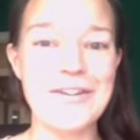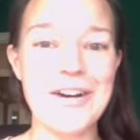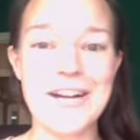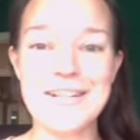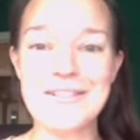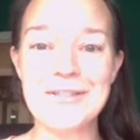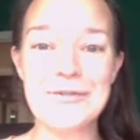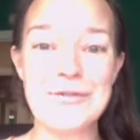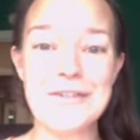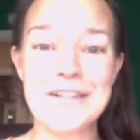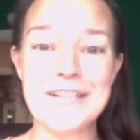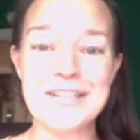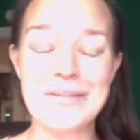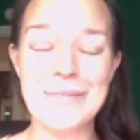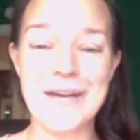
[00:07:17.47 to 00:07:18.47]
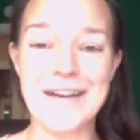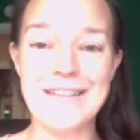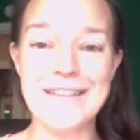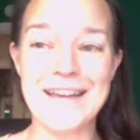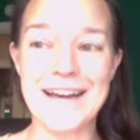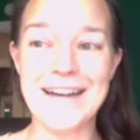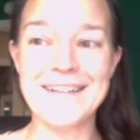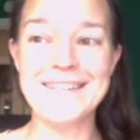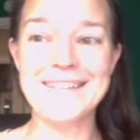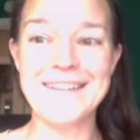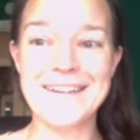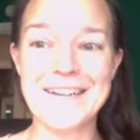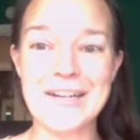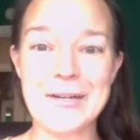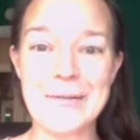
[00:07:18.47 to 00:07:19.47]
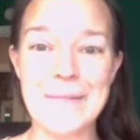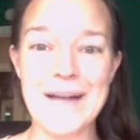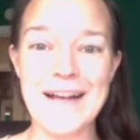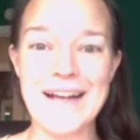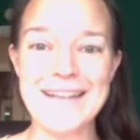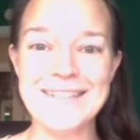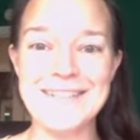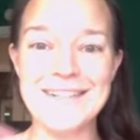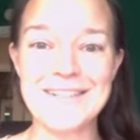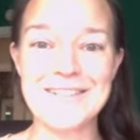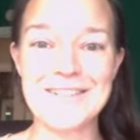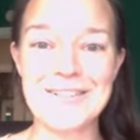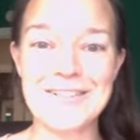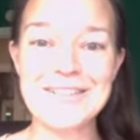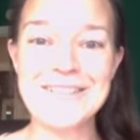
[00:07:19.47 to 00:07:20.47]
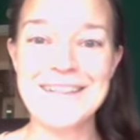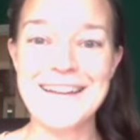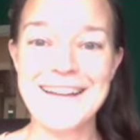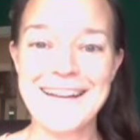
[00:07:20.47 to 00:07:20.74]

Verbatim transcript: on stories about that um, as an adult.